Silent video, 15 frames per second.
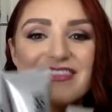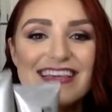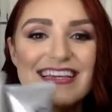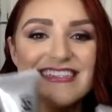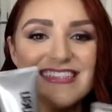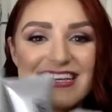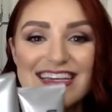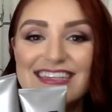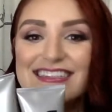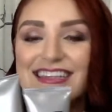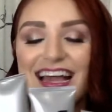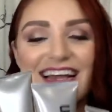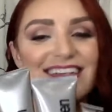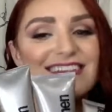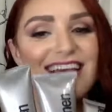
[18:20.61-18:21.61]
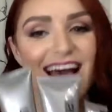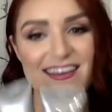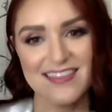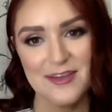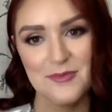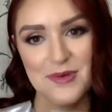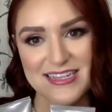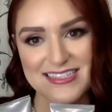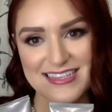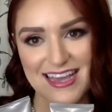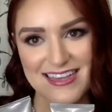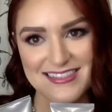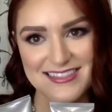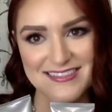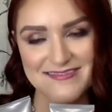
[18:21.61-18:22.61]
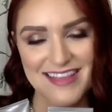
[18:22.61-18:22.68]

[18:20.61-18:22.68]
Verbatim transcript: this is exactly what it says.